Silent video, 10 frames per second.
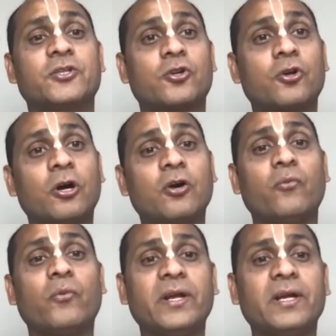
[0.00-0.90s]

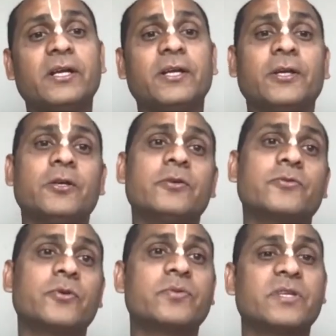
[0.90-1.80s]
strong wind
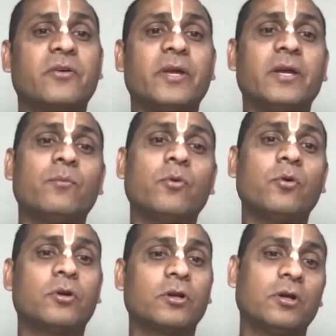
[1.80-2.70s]
sweeps away a
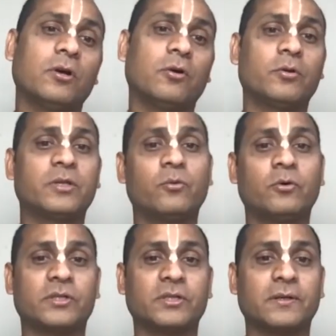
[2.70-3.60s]
boat on the
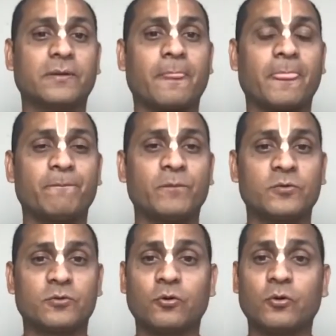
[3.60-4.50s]
water.
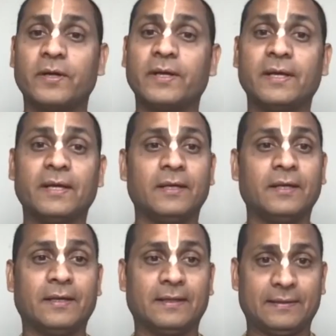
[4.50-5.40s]
So
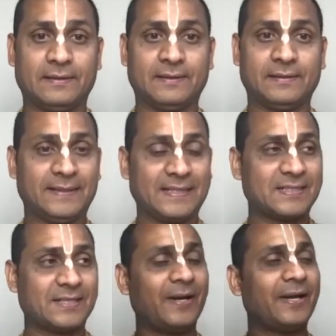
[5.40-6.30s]

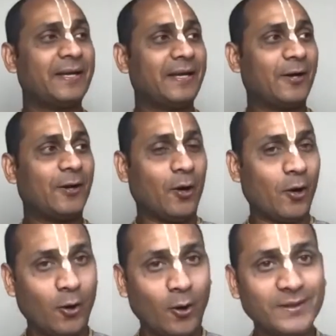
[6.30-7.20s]
that's how
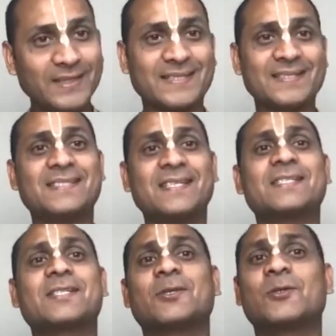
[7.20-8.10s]
all the
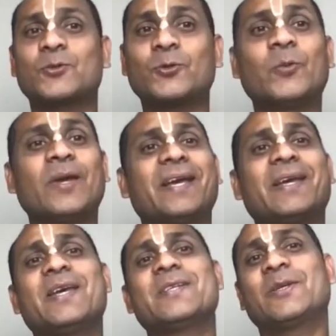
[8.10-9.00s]
senses should be
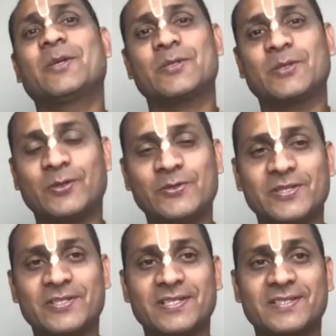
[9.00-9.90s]
engaged in Krishna
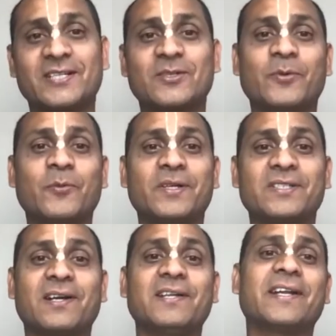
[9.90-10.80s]
consciousness. That's what
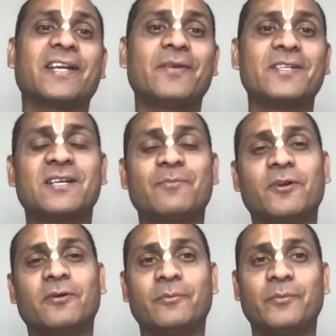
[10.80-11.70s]
Prabhupada earlier gave
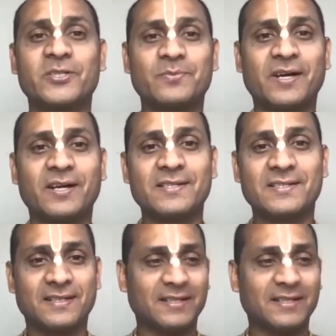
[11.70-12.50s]
example of Ambarish Maharaj.